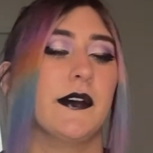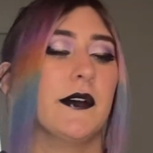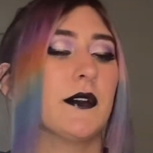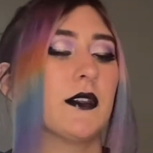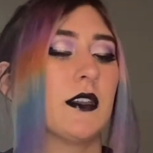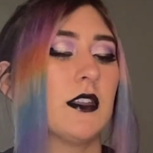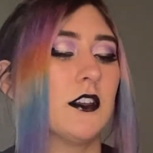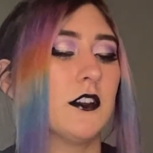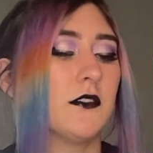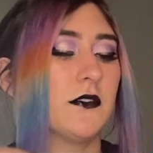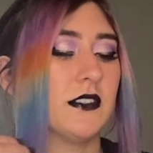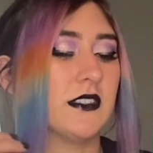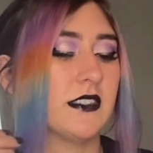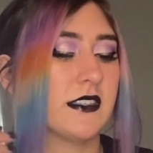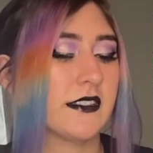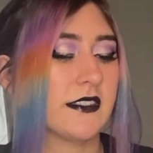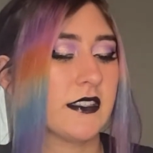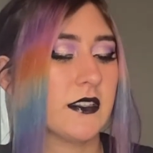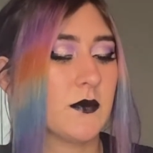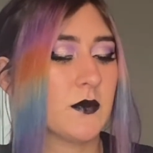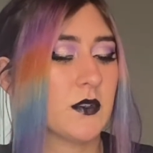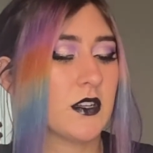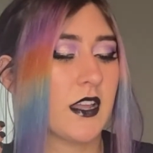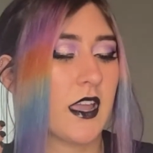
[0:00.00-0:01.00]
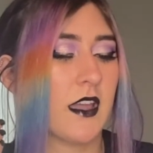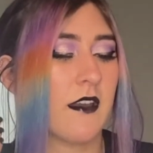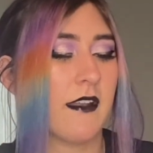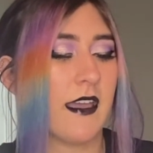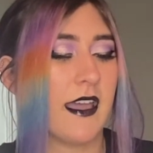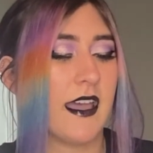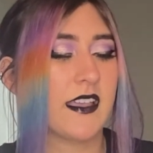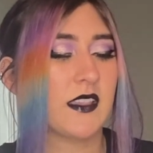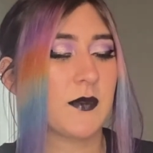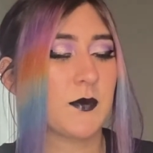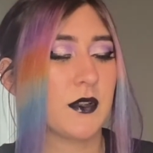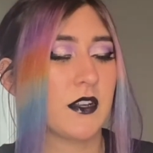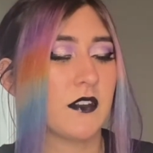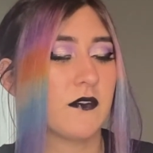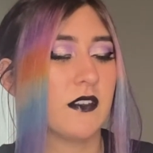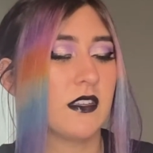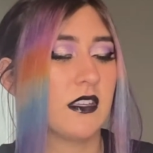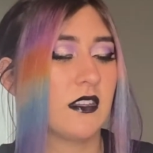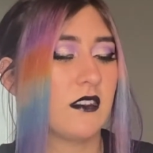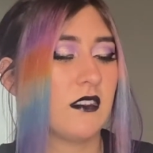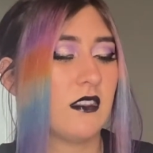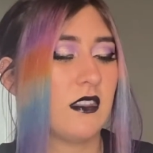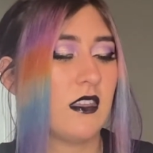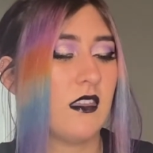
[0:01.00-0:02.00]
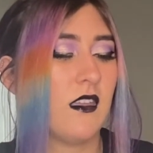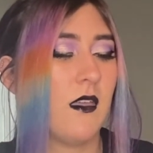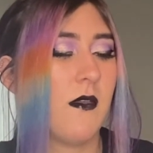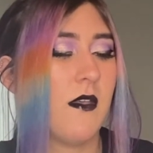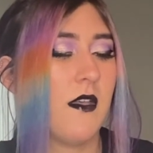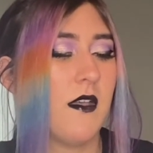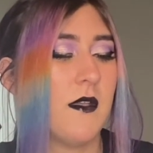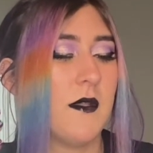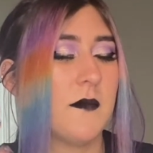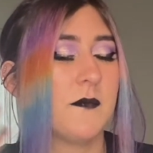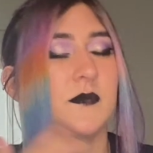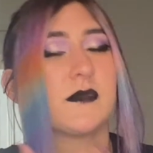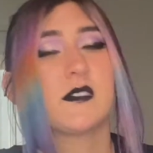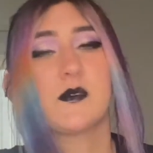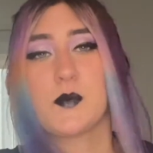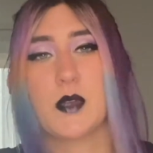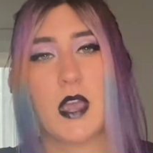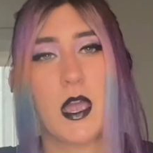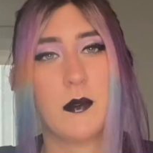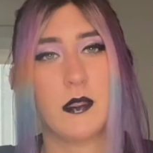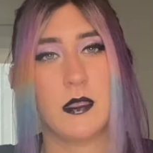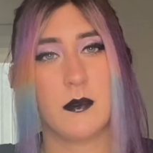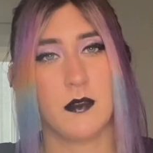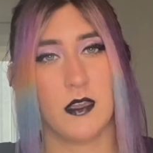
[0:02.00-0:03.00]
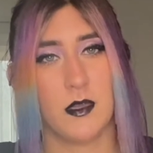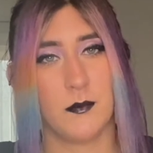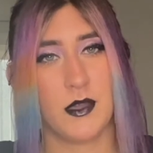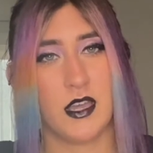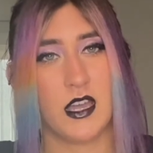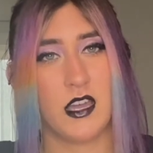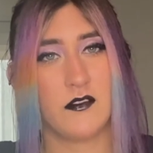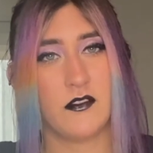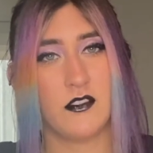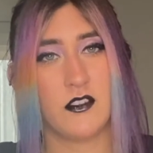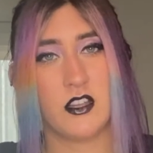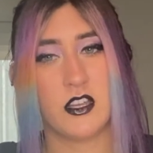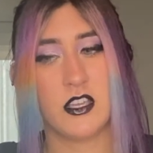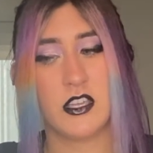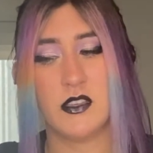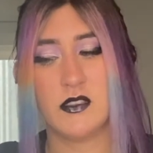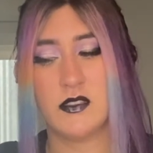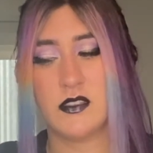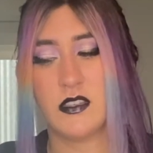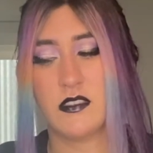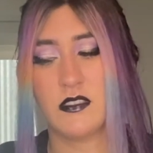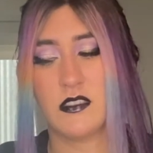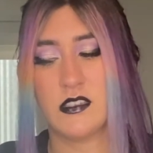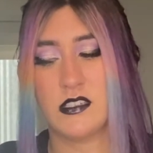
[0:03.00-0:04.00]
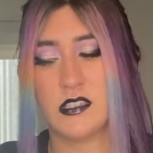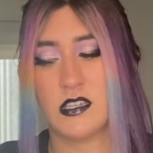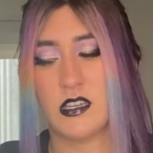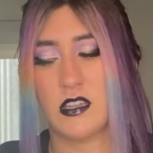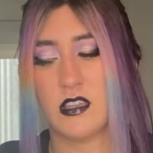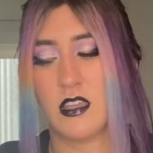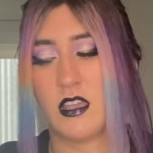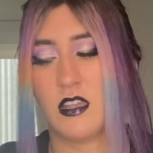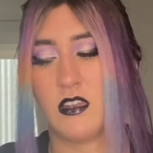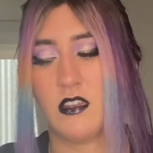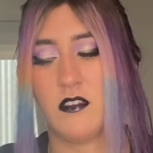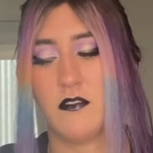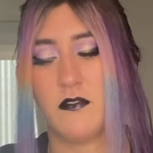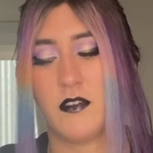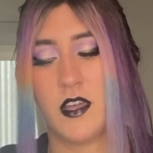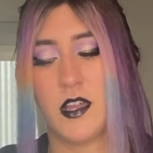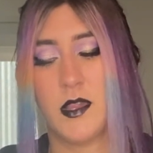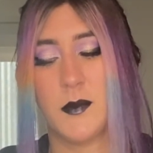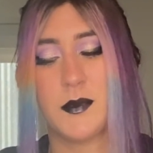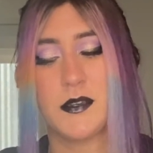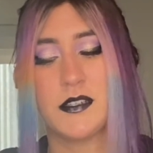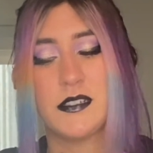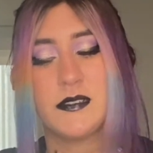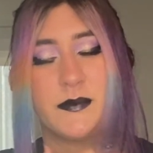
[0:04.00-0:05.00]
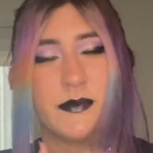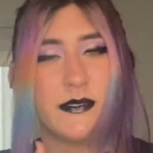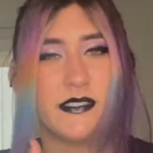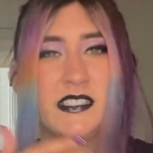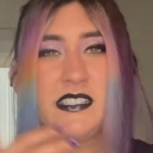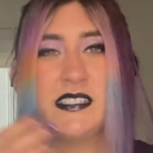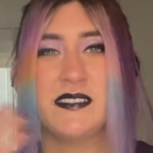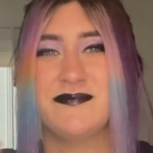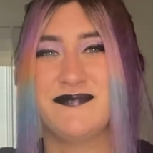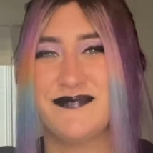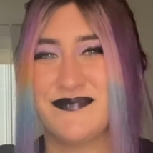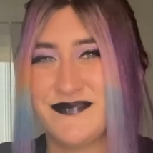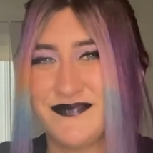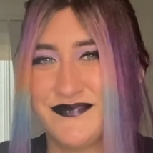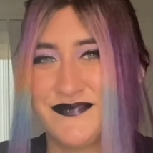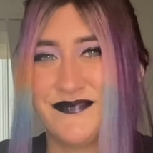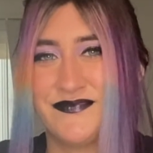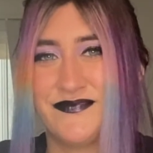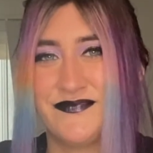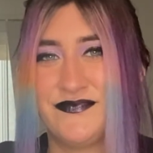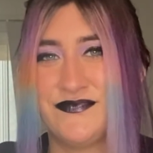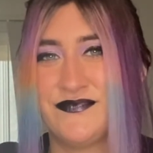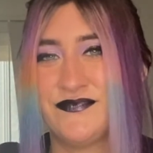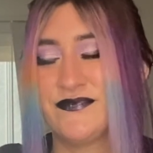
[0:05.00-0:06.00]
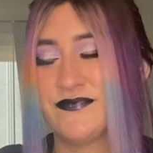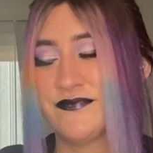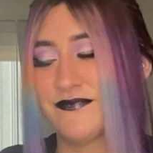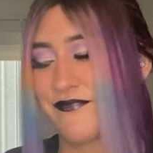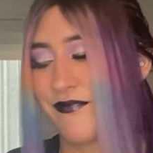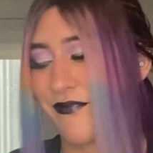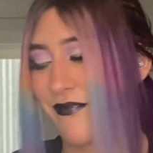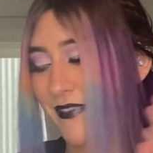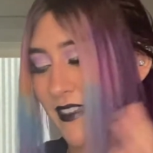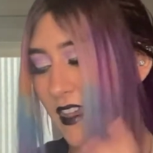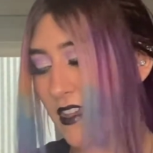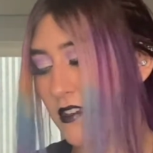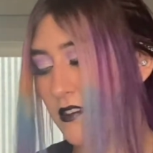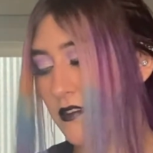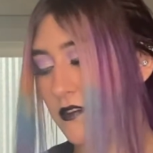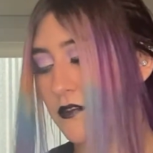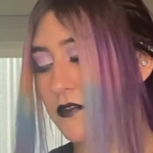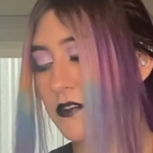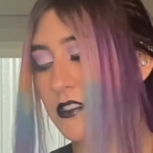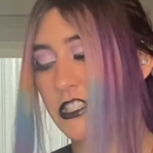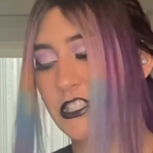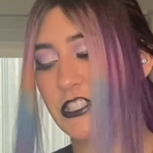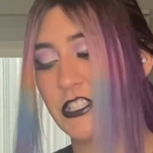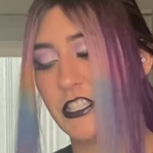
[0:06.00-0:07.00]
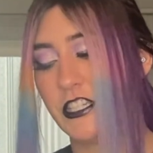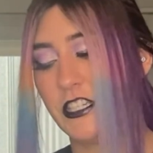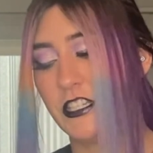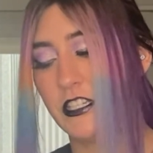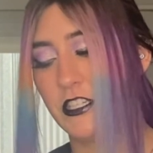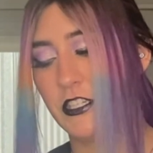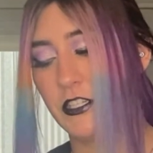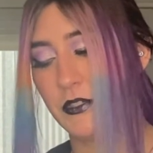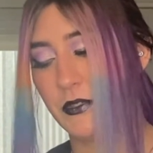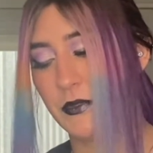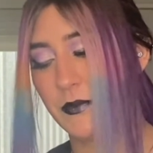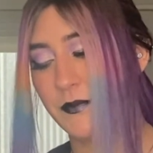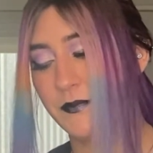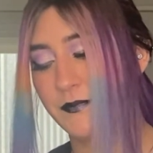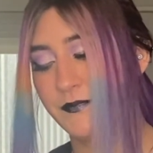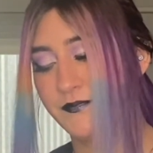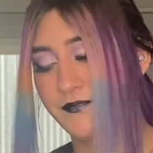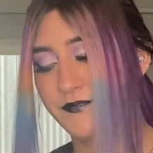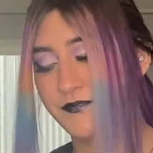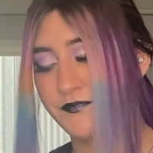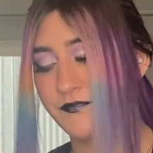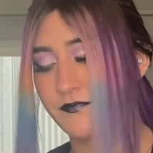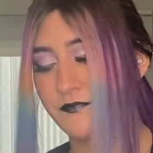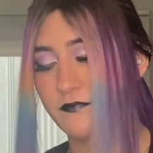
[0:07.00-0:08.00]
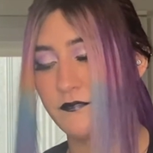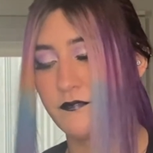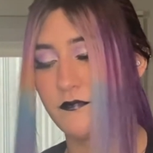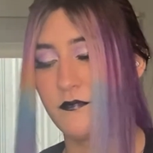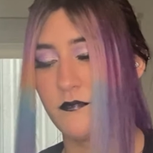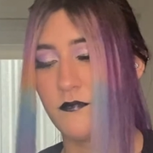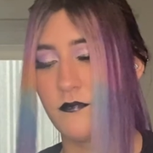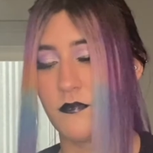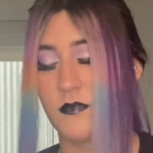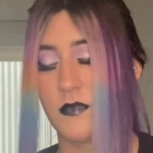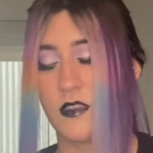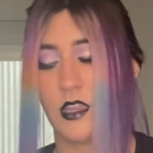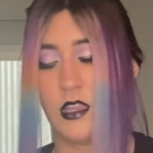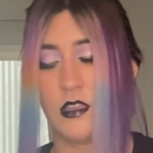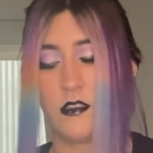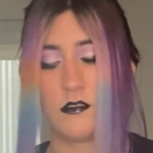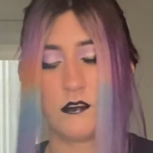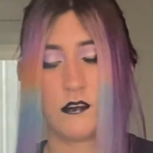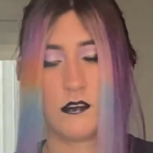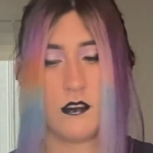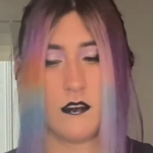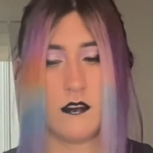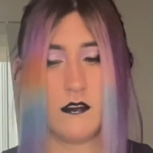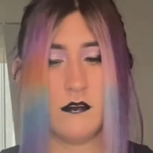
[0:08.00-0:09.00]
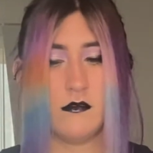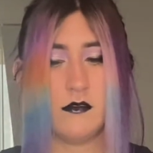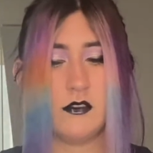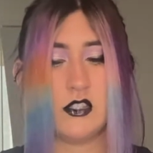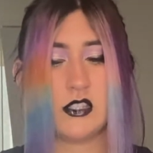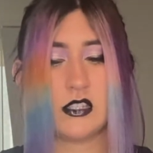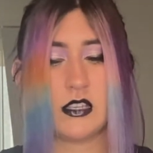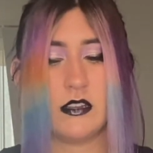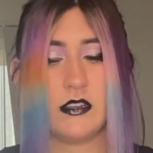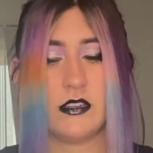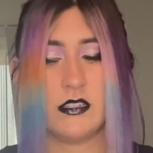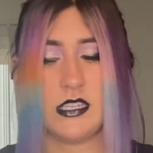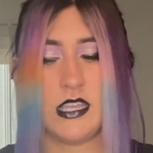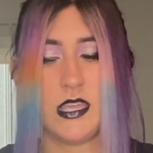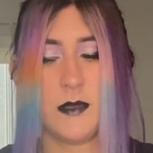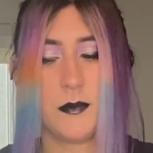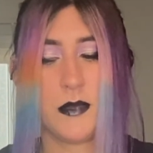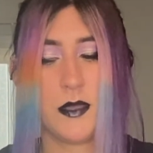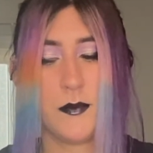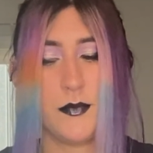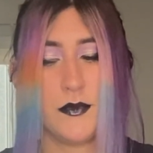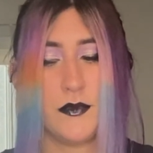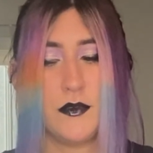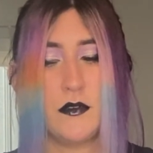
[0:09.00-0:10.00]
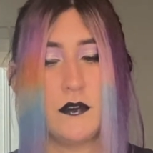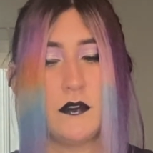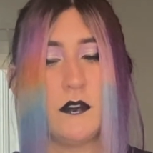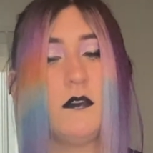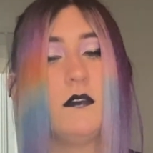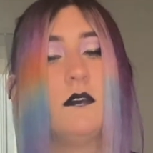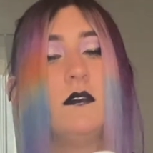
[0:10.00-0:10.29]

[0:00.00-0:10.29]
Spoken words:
you know, if it doesn't work out as perfectly, it's probably my bad for not using the dedicated developer, but what you gonna do? So I'm just gonna take my bowl,